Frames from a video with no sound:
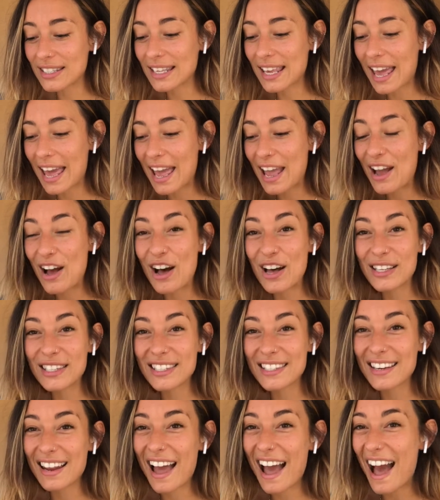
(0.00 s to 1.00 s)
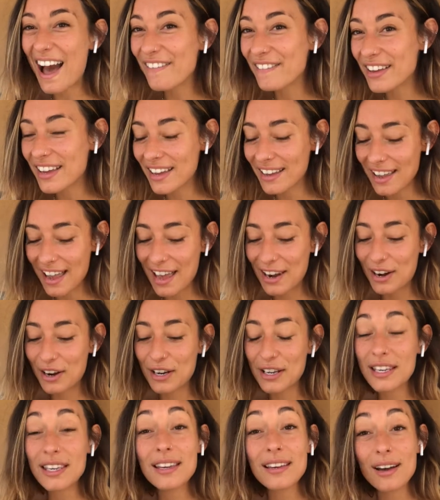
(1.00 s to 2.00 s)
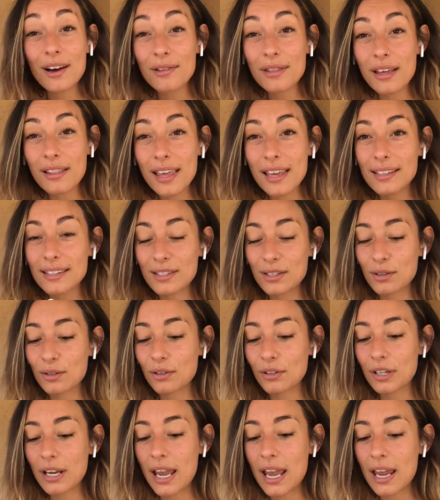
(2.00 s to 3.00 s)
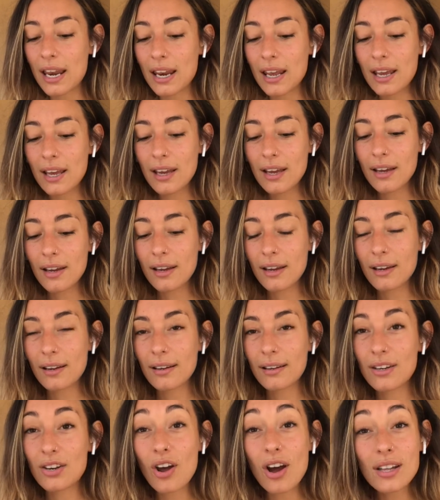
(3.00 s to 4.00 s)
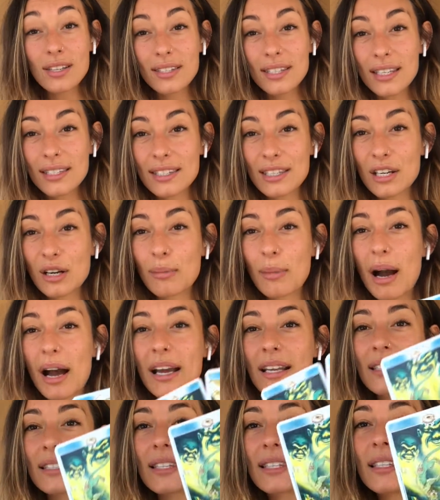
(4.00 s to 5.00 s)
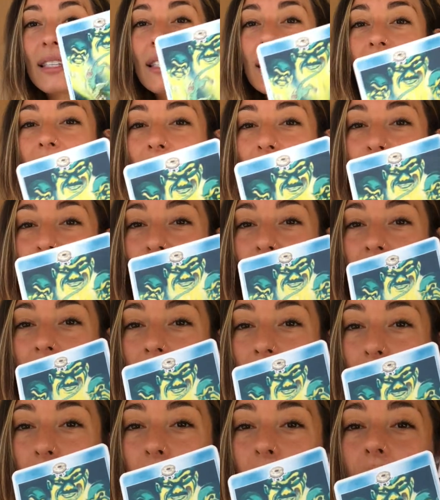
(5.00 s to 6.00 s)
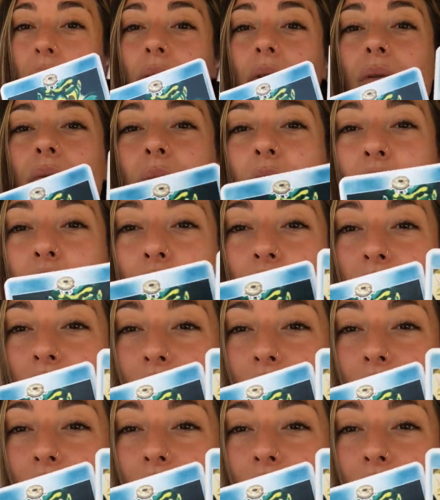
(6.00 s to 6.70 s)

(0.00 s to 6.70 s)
chaos and havoc, and our ego that likes to create nonsense in our minds, this is the energy that we're currently